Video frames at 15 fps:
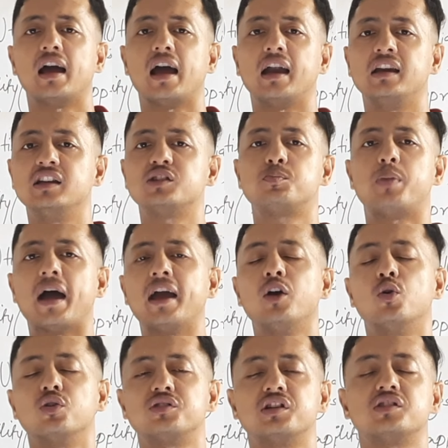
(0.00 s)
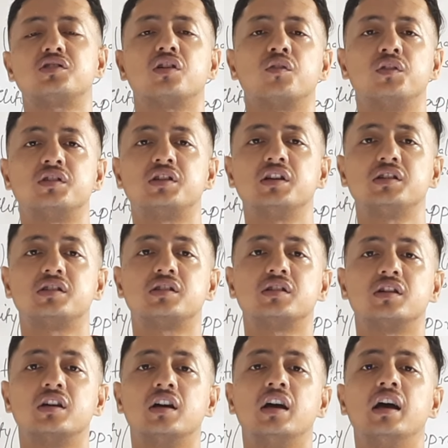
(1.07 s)
and he is buying goods and
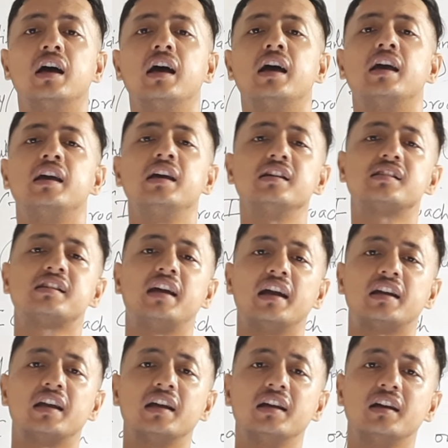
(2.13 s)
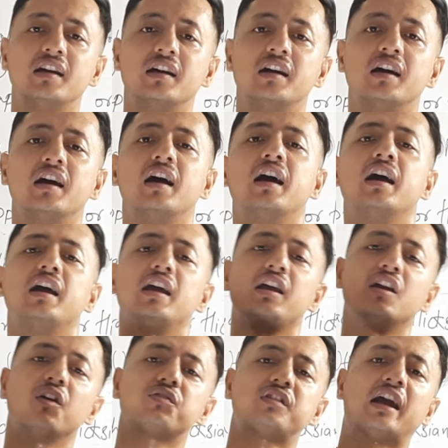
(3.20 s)
services, he is getting
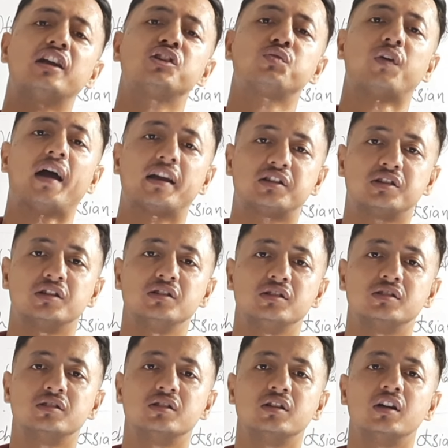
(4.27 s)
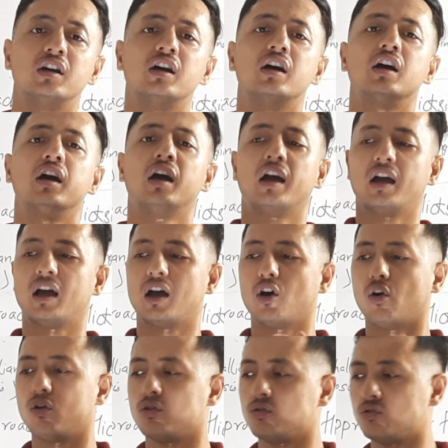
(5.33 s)
enough satisfaction,
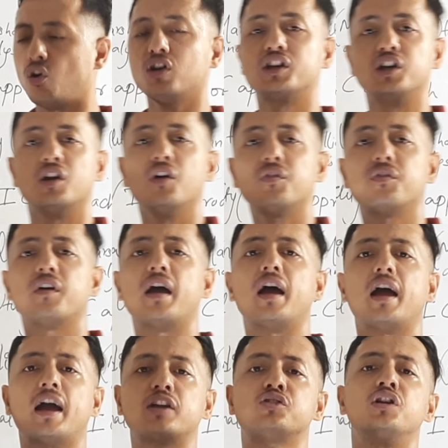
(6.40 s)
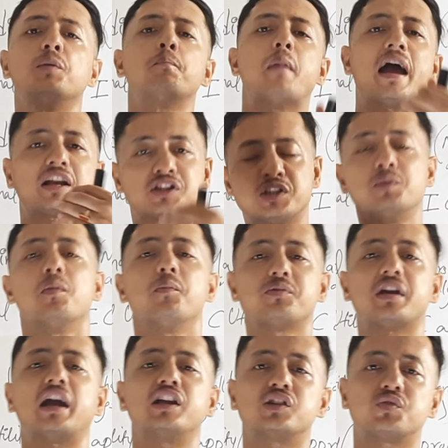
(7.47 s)
not enough, actually maximum
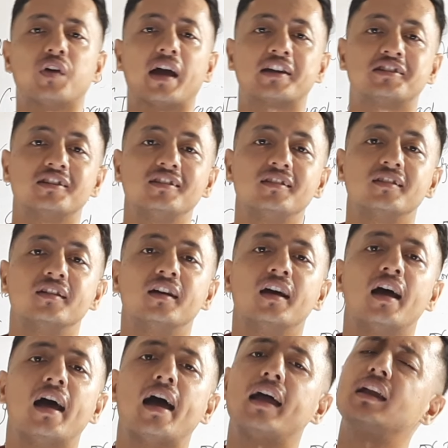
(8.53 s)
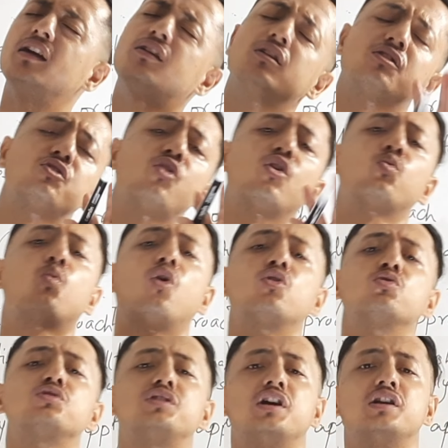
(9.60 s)
satisfaction, and he does not
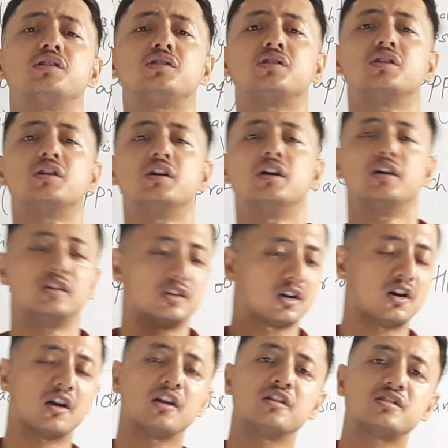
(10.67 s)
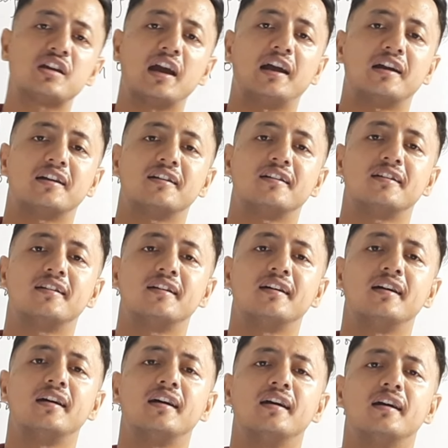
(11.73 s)
want to change the current state,
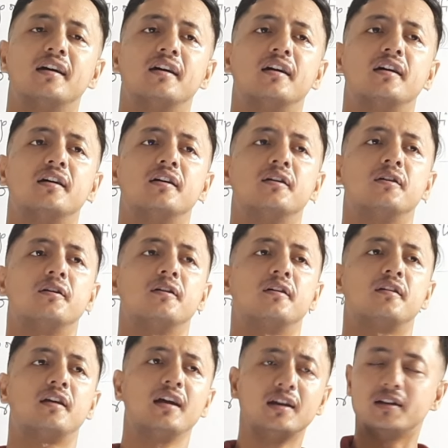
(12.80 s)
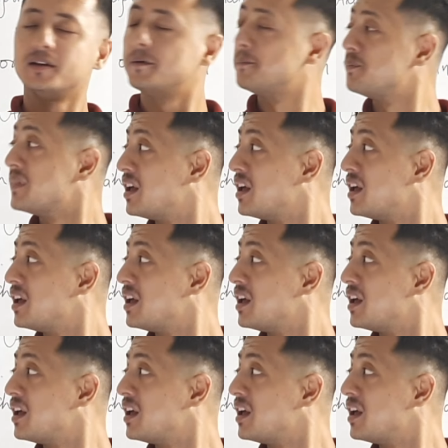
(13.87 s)
right?